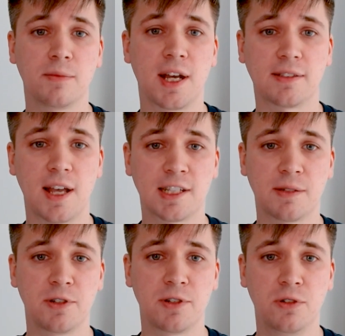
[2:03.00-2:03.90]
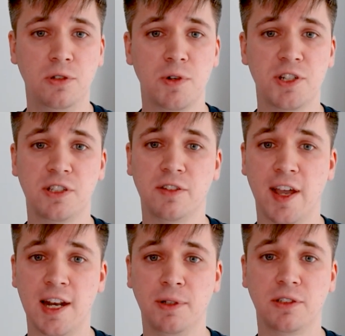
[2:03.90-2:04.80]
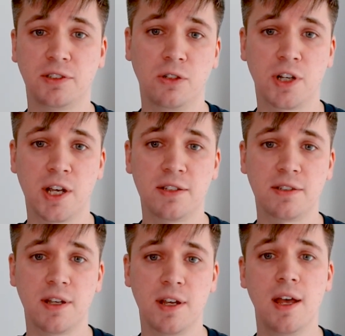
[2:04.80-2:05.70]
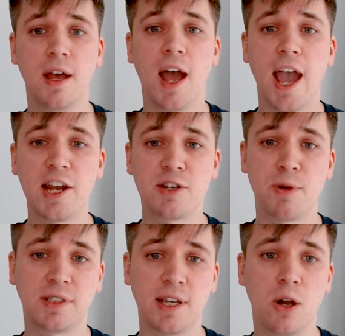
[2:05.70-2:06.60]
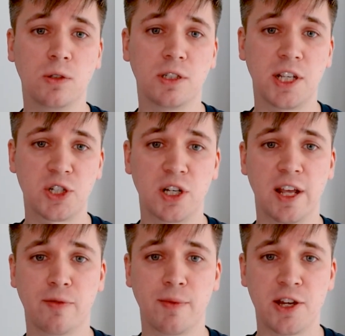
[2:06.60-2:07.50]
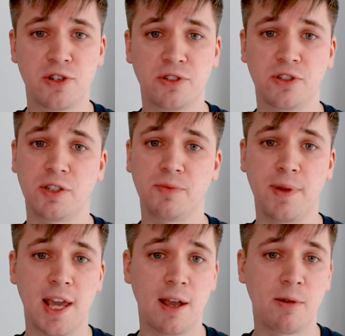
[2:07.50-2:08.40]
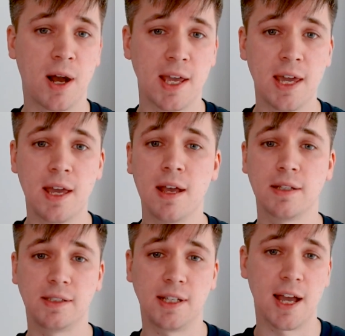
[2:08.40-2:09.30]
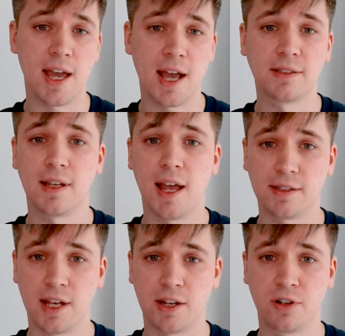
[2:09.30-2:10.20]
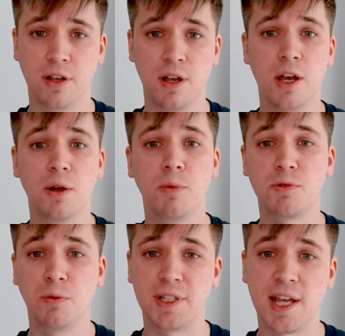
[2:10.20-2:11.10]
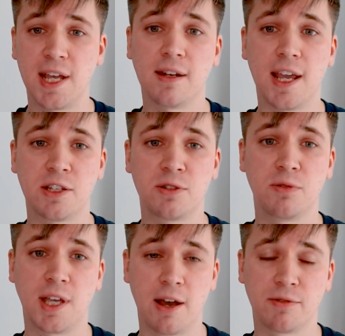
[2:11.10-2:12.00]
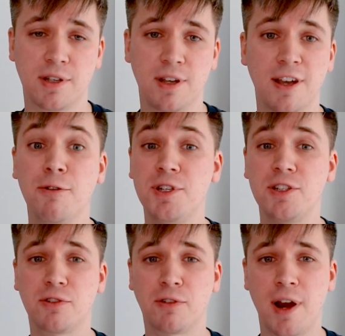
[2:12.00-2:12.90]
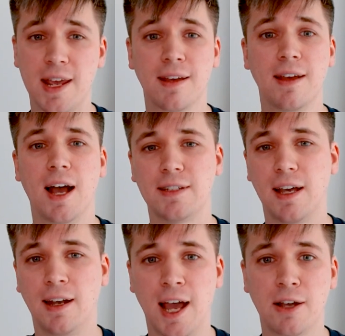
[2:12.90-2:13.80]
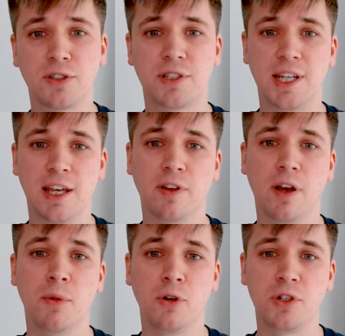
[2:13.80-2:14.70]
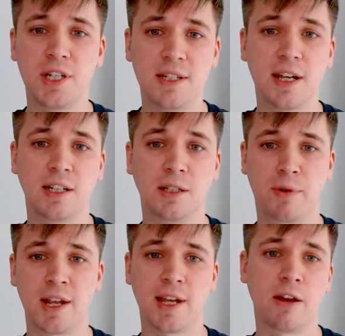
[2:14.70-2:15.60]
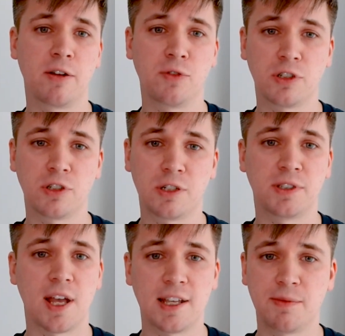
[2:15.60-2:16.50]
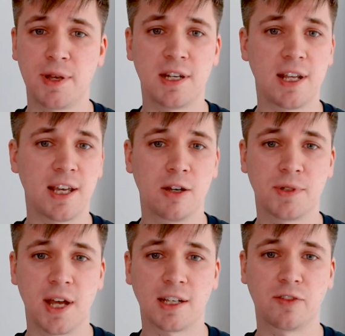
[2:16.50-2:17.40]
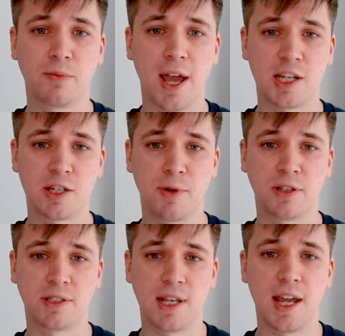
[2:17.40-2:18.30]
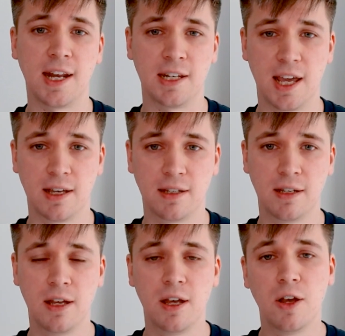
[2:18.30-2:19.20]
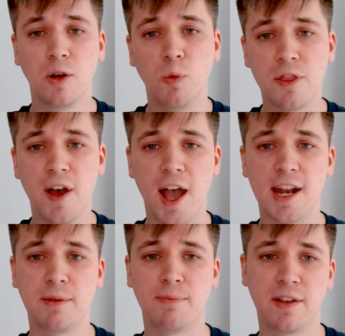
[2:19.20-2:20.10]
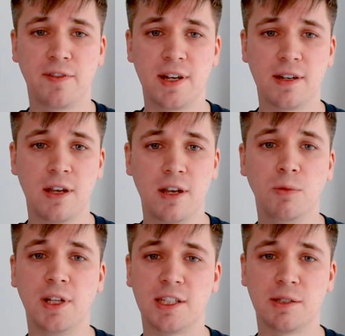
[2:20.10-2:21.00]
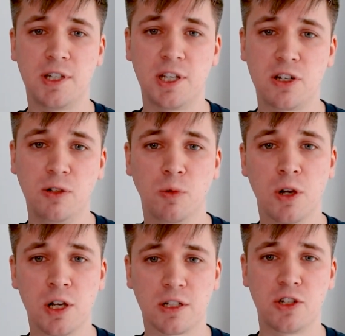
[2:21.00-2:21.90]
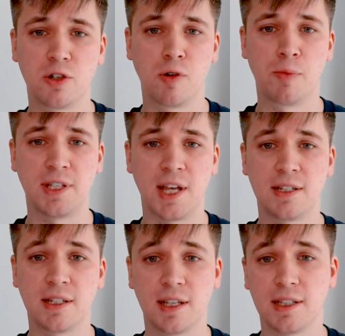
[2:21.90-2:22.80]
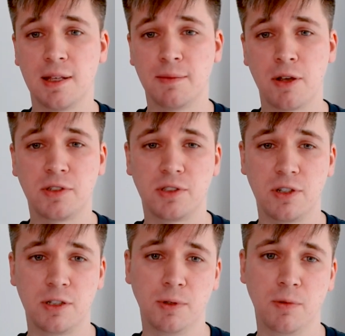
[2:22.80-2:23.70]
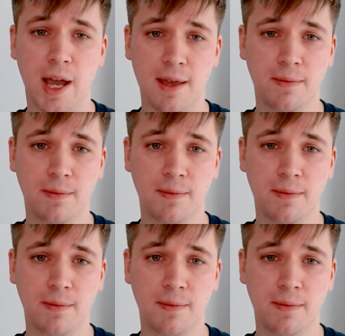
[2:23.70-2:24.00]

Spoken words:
tax estimate tool, which is available to sole traders, HMRC hold additional information such as PAYE, CIS, etc., which will be taken into account, which is great as it allows us to give a more detailed breakdown of customers' estimated income tax from HMRC in year. With that added benefit, we'll need some additional work to ensure we're presenting this in the most suitable way.